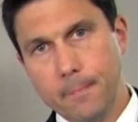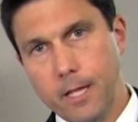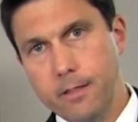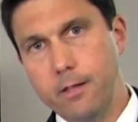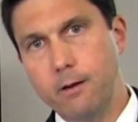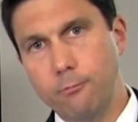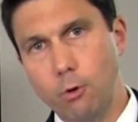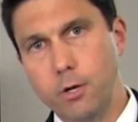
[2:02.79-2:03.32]
and
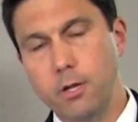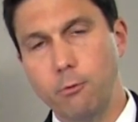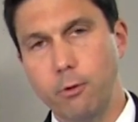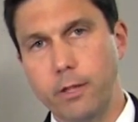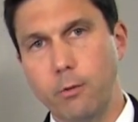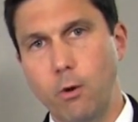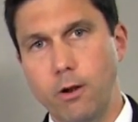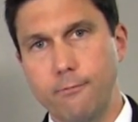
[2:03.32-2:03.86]
therefore you
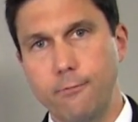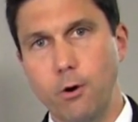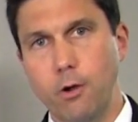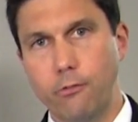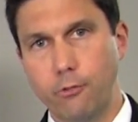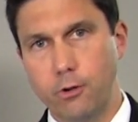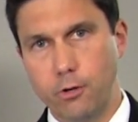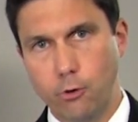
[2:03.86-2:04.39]
really want to
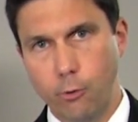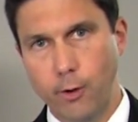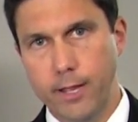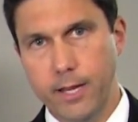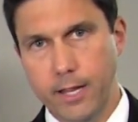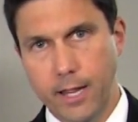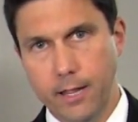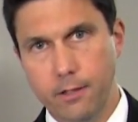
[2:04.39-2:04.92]
focus on
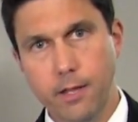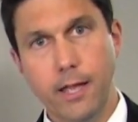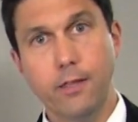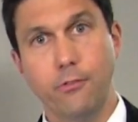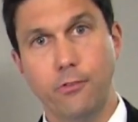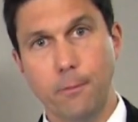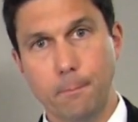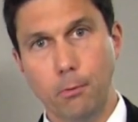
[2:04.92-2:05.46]
creating a
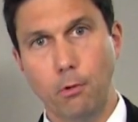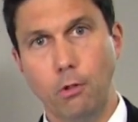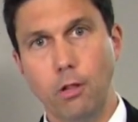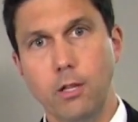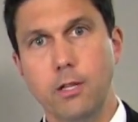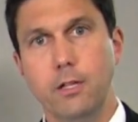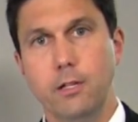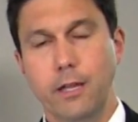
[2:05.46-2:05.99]

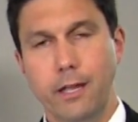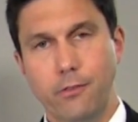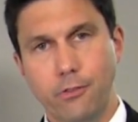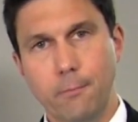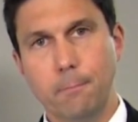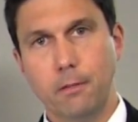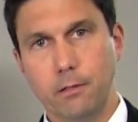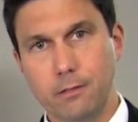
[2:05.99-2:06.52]

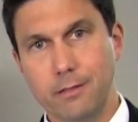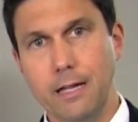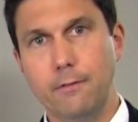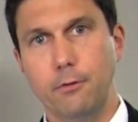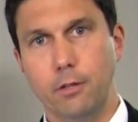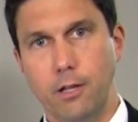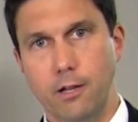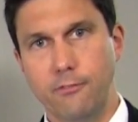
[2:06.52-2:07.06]
simpler
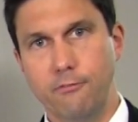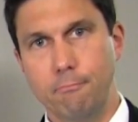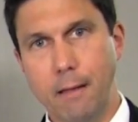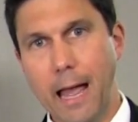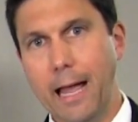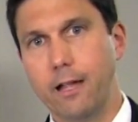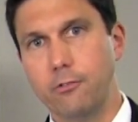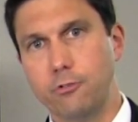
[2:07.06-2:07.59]
level of
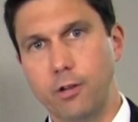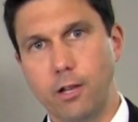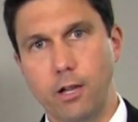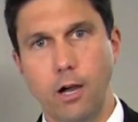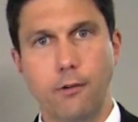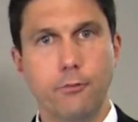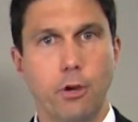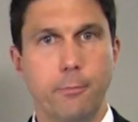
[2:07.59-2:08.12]
packaging
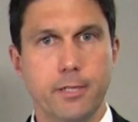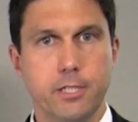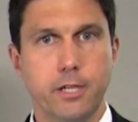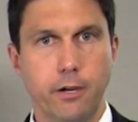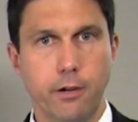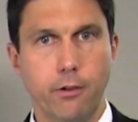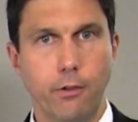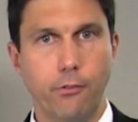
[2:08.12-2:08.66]
of your
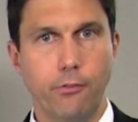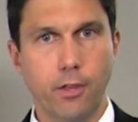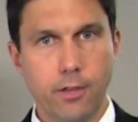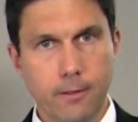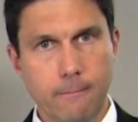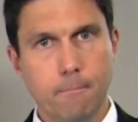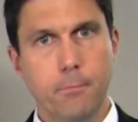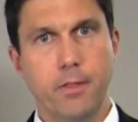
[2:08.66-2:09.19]
materials
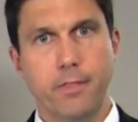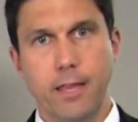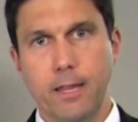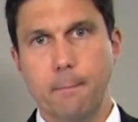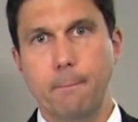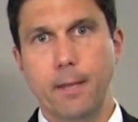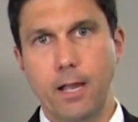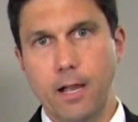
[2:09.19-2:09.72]
that they can
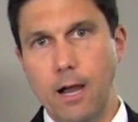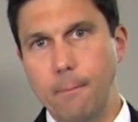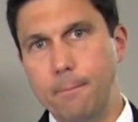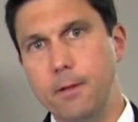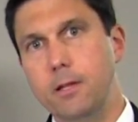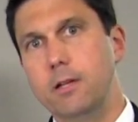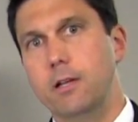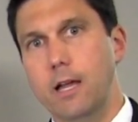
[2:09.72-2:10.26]
pick up
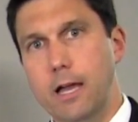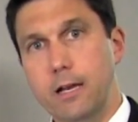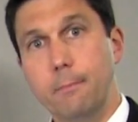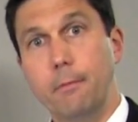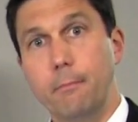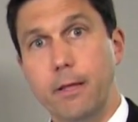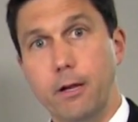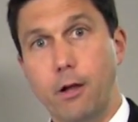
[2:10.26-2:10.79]
and
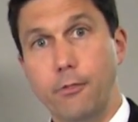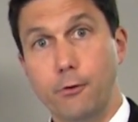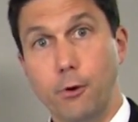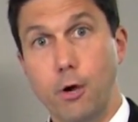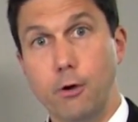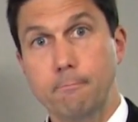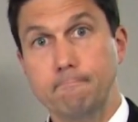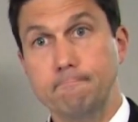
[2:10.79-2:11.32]
implement on their own.